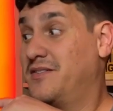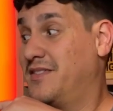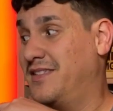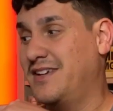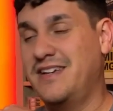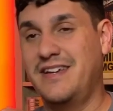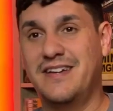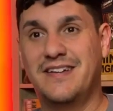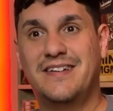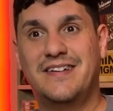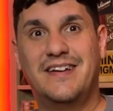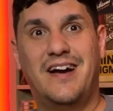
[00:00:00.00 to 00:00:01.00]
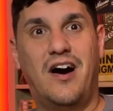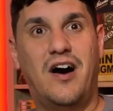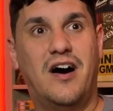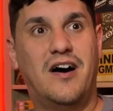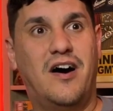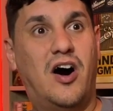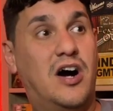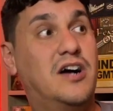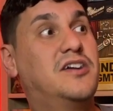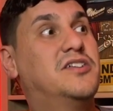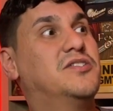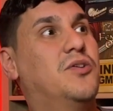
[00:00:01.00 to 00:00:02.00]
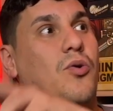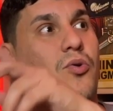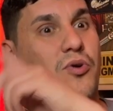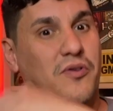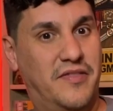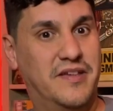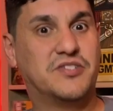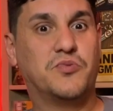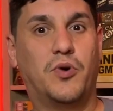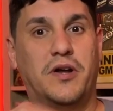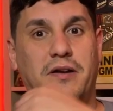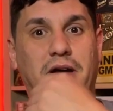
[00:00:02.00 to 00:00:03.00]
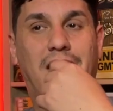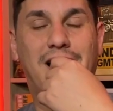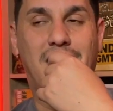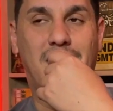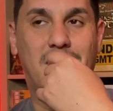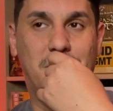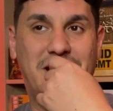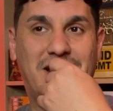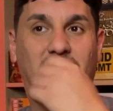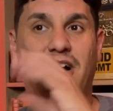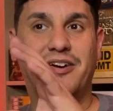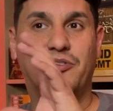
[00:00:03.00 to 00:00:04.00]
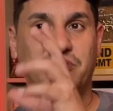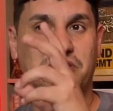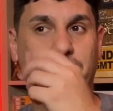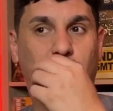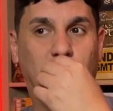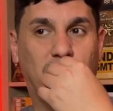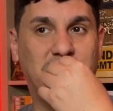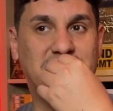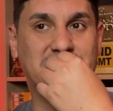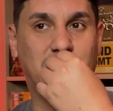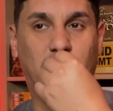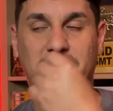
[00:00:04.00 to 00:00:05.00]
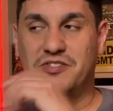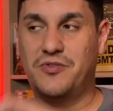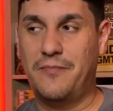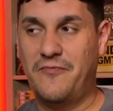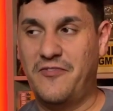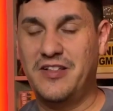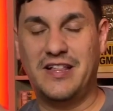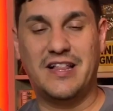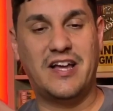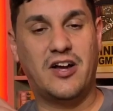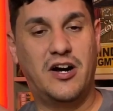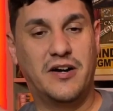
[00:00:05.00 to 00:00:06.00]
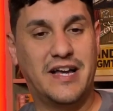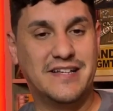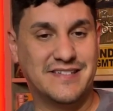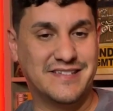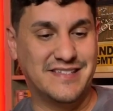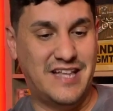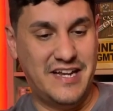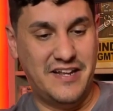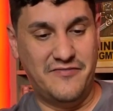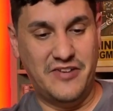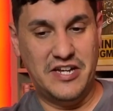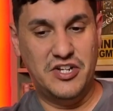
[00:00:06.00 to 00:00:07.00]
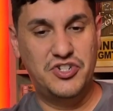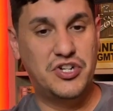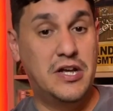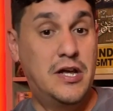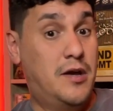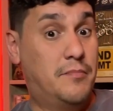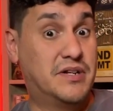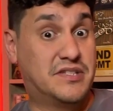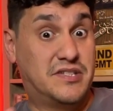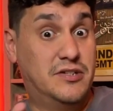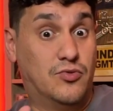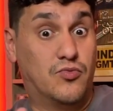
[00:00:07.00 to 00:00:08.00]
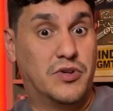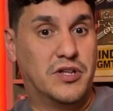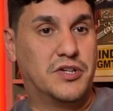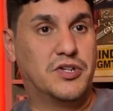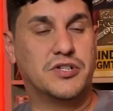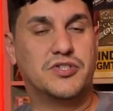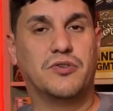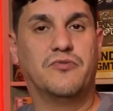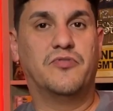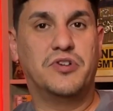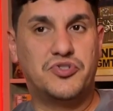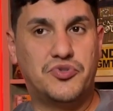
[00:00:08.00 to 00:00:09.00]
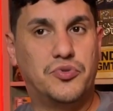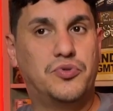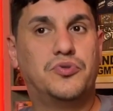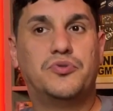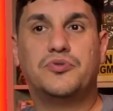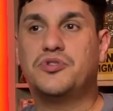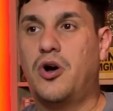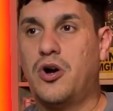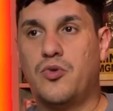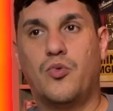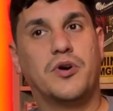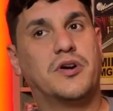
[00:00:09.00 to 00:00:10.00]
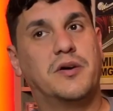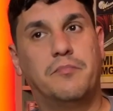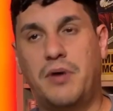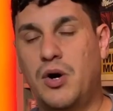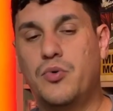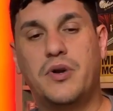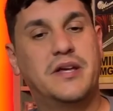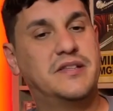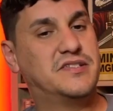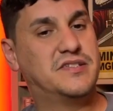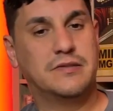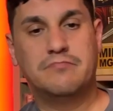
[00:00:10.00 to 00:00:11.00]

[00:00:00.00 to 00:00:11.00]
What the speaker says: the Ankh or this one. And Ankh was the more recent one, so I'm feeling like Ankh has a slight advantage, but it's still really good. So visuals, artwork, components,